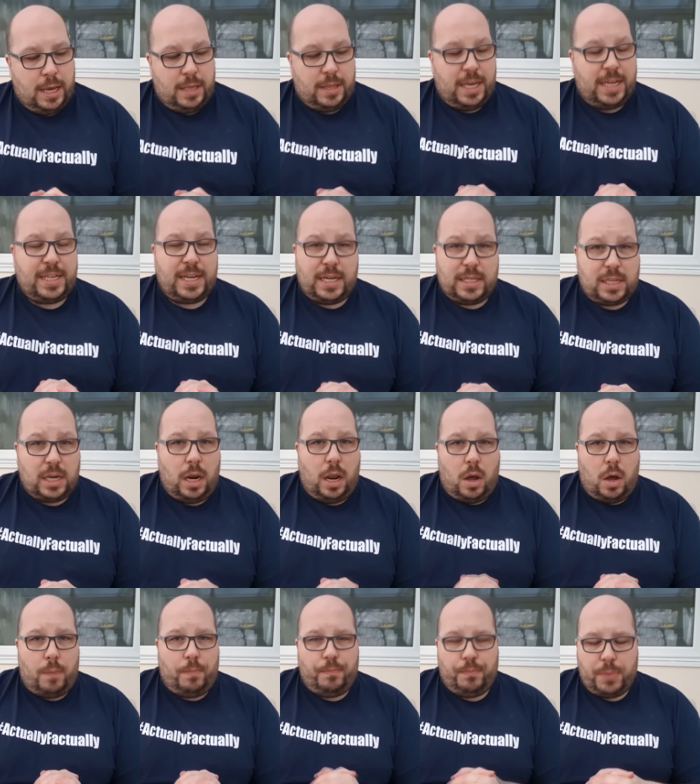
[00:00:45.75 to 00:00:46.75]
They sent us a
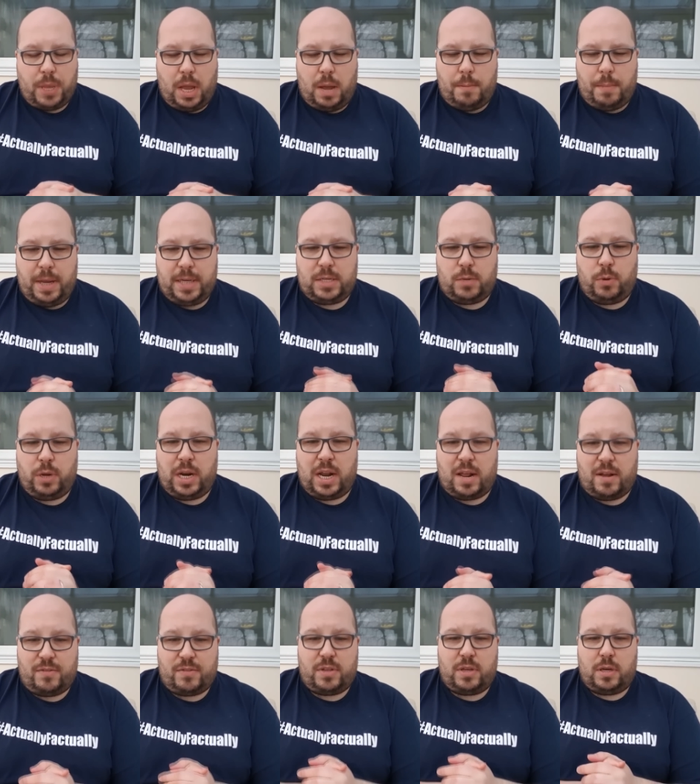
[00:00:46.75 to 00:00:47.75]
lot, and basically we're going
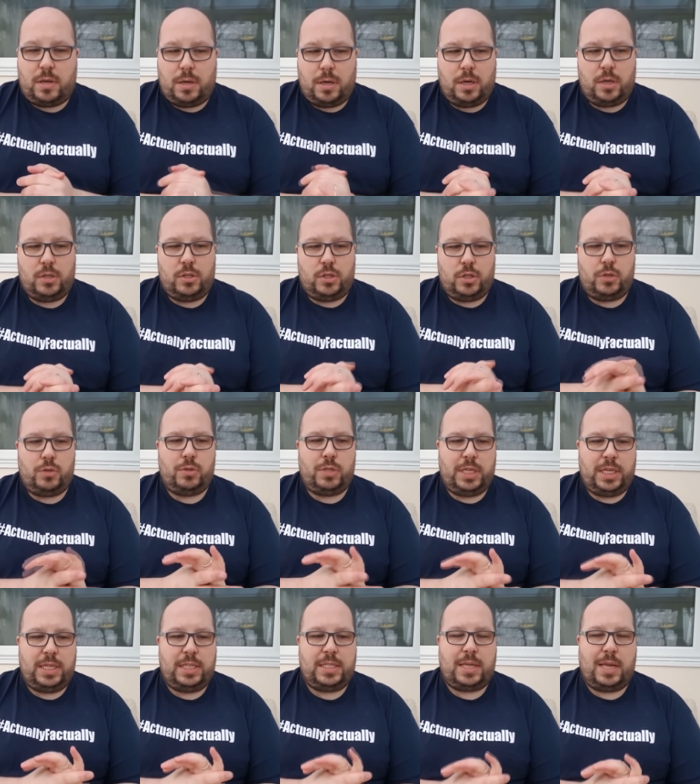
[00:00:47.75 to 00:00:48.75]
to have to do
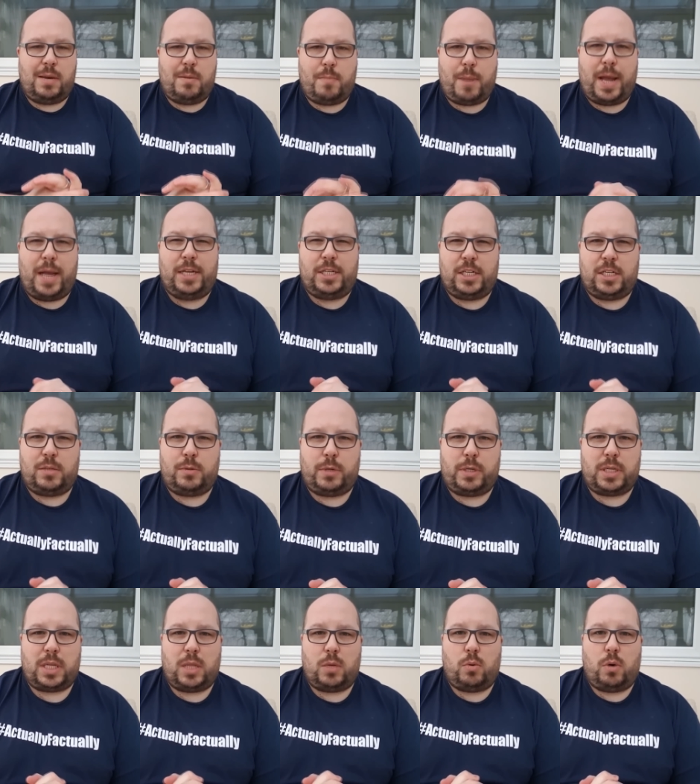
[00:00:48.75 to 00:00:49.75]
these in batches,
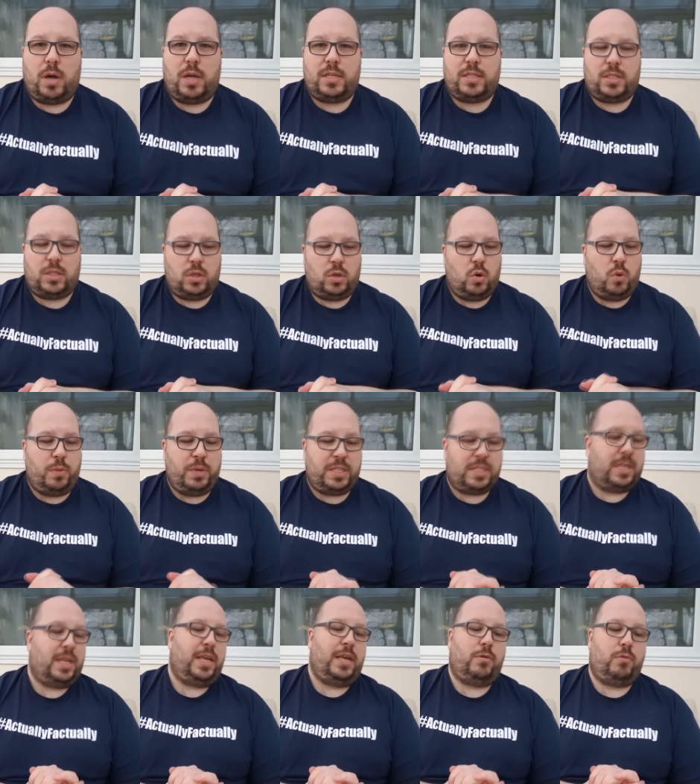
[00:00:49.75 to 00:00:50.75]
because otherwise you'll be
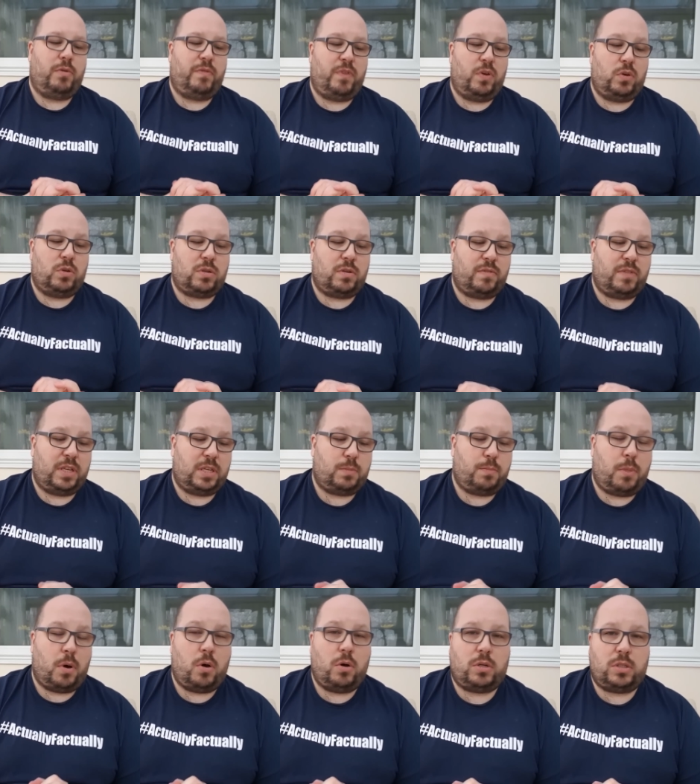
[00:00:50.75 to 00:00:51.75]
seeing reviews of this
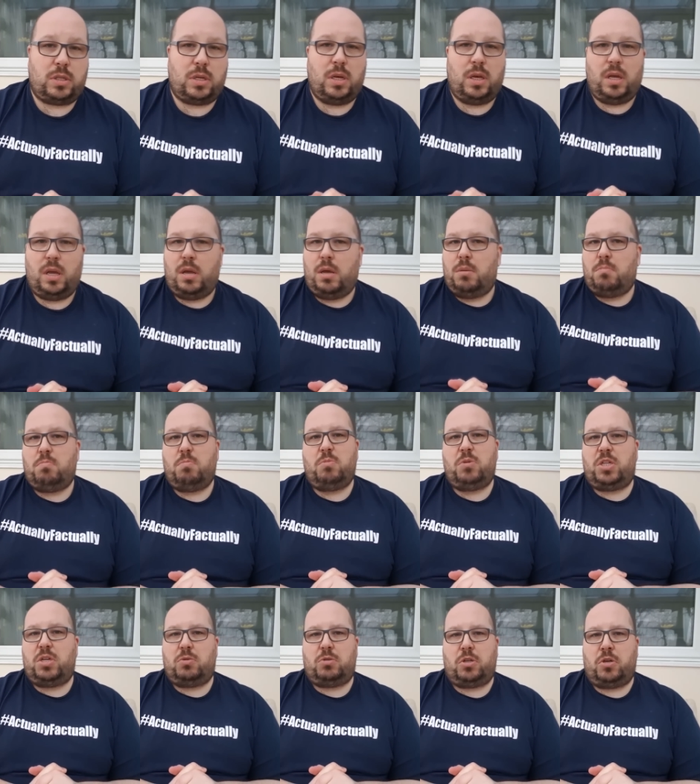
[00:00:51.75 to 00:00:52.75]
box
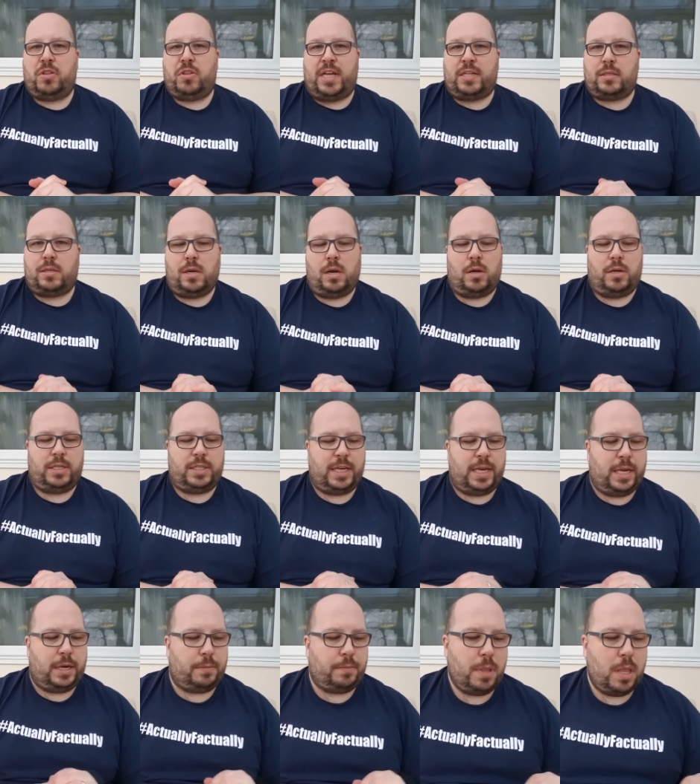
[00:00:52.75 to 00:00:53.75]
until two thousand
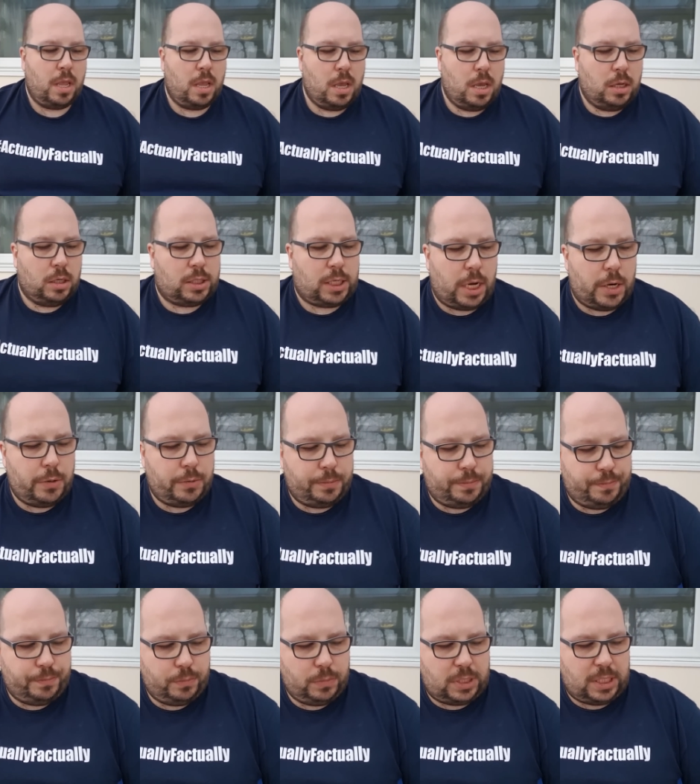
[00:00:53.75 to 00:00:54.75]
nineteen. So
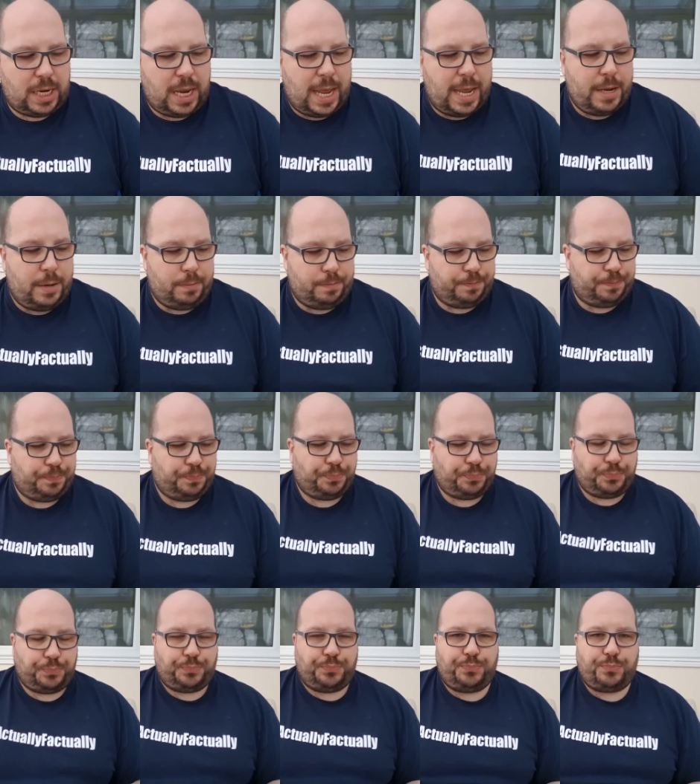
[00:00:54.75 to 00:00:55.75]
today
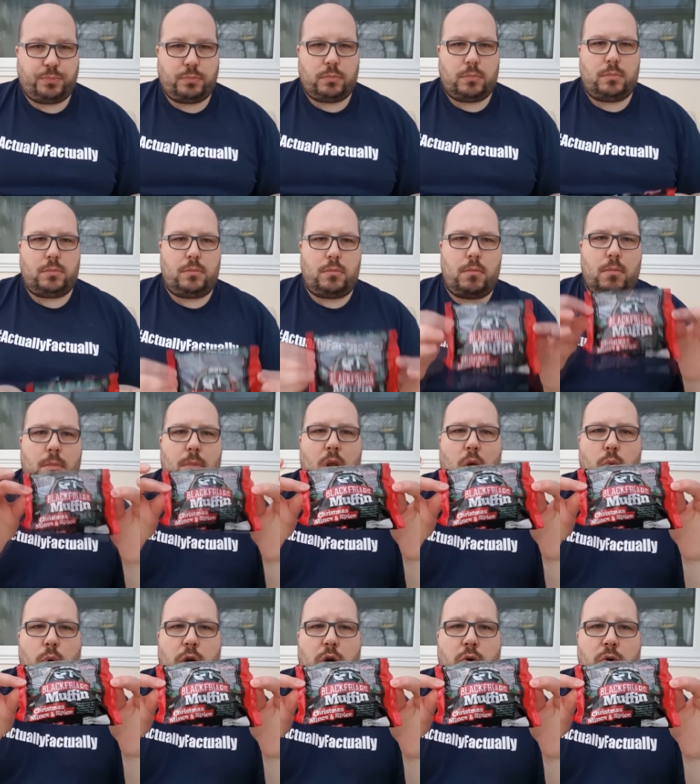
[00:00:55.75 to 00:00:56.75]

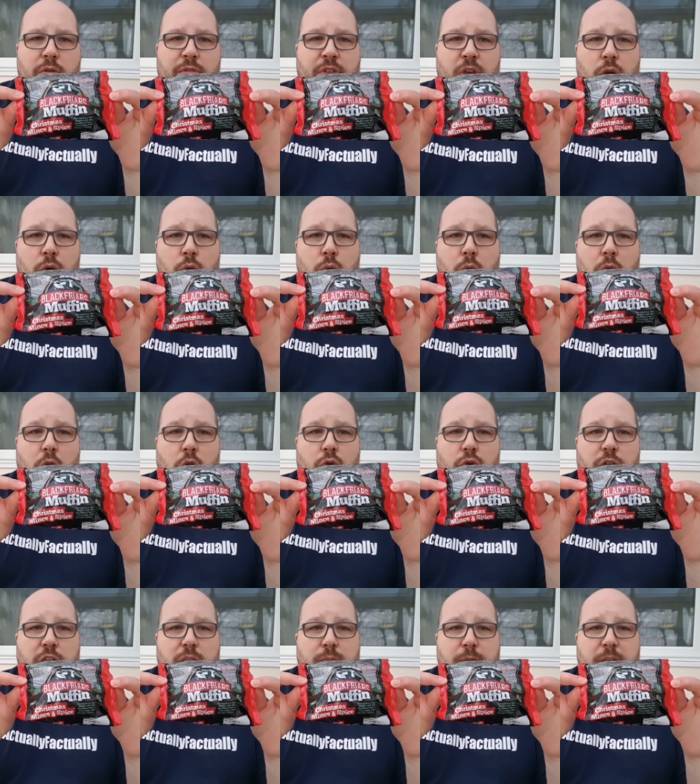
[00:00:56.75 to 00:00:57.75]
we're going to review
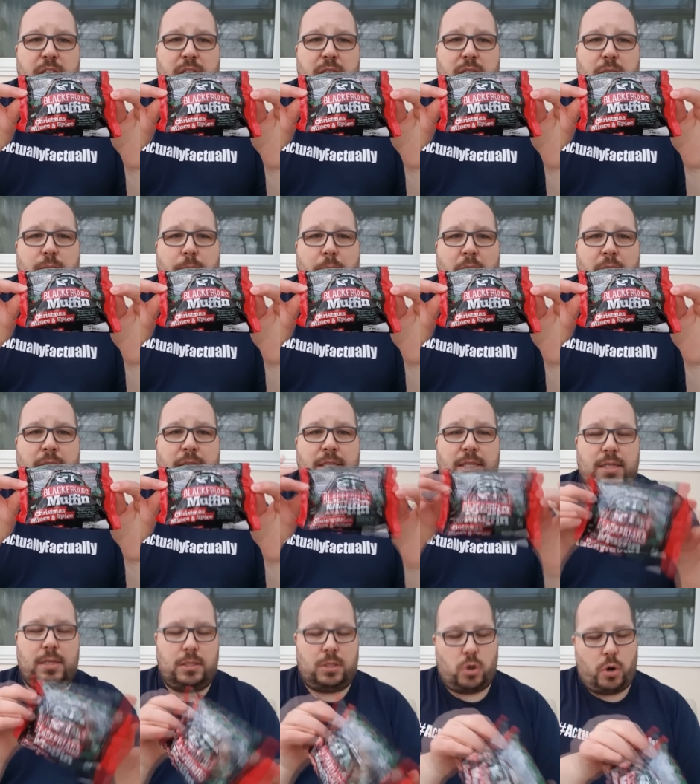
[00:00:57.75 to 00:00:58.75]
Christmas spice,
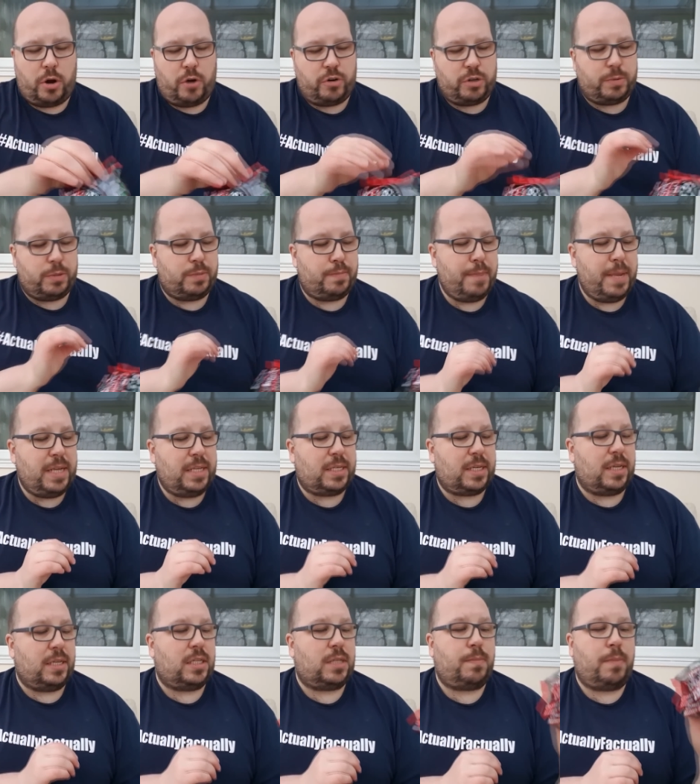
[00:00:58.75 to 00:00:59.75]
sorry, Christmas mint
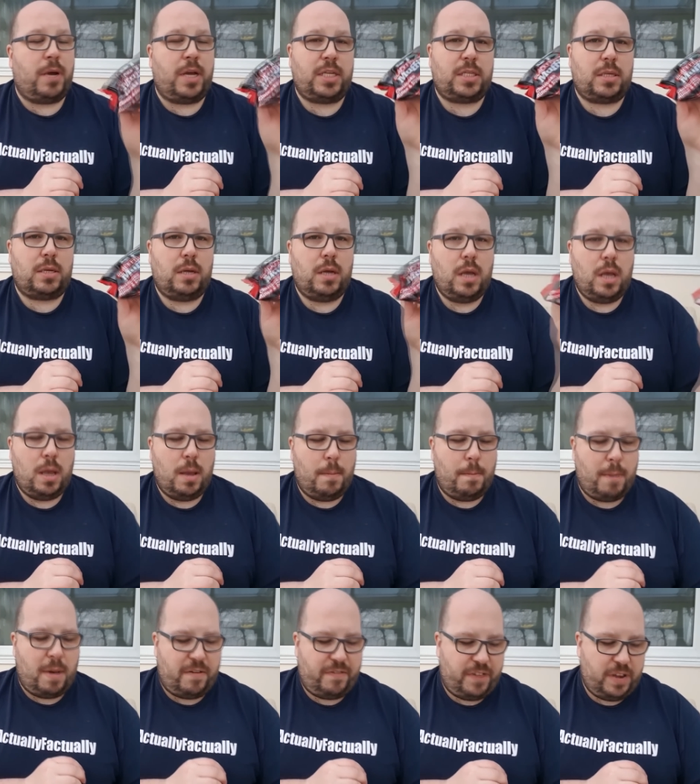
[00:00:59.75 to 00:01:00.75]
and spice
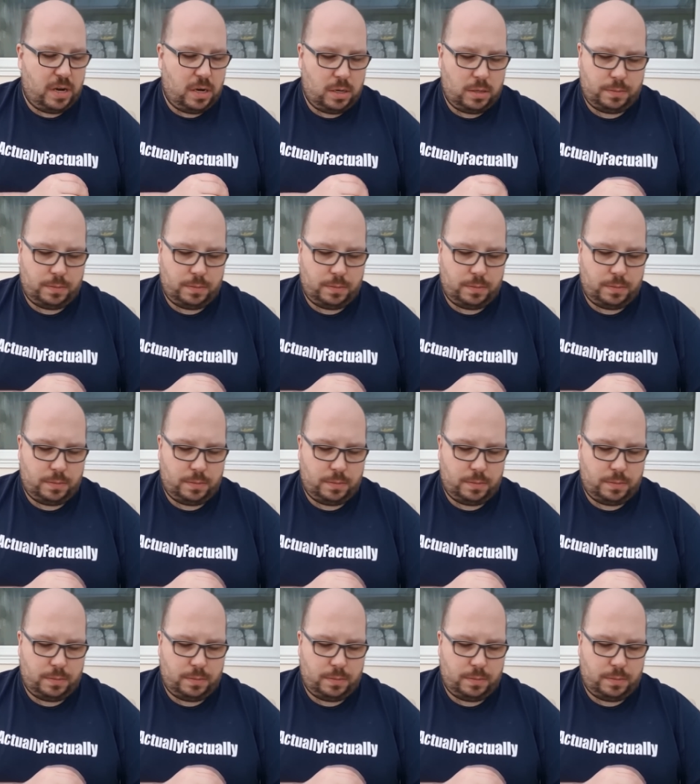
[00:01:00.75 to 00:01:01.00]
muffin.